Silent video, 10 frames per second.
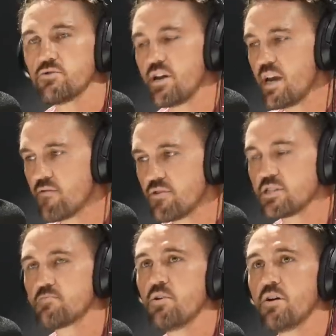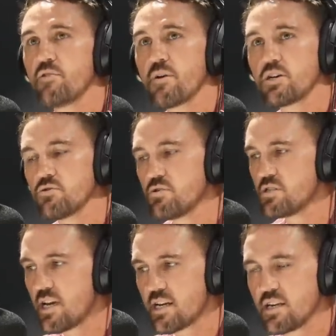everything's perfect, making sure his
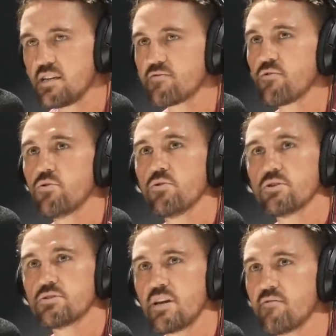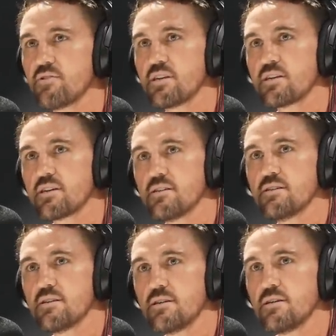technique's flawless, everything.
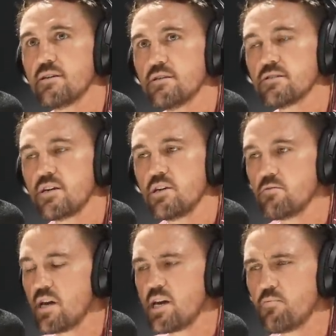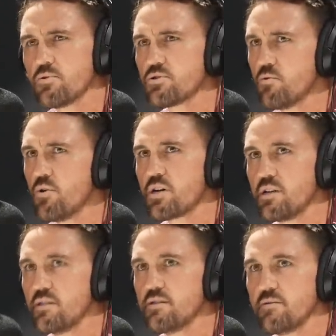So he, yeah, he puts the work in.
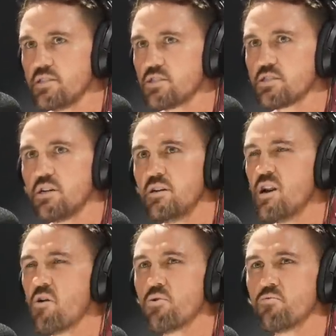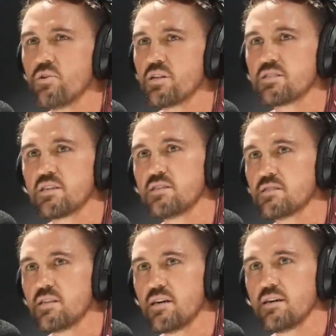It's just that no one really sees it
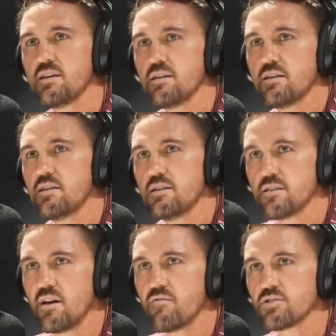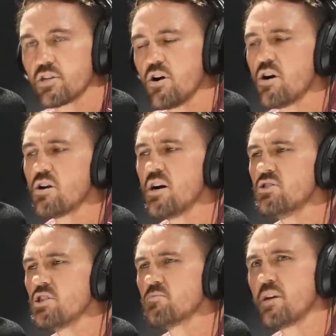there. So everyone's like, oh no,
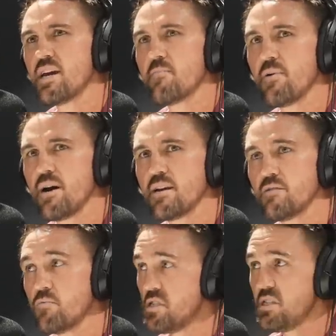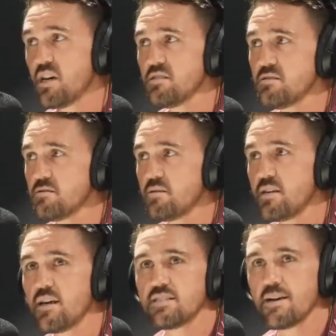Jon's been out partying, which he does. He
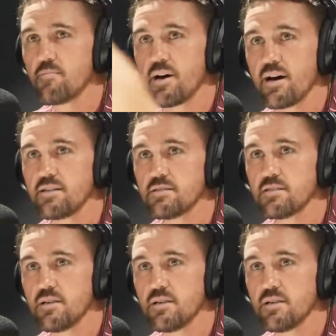goes out and parties,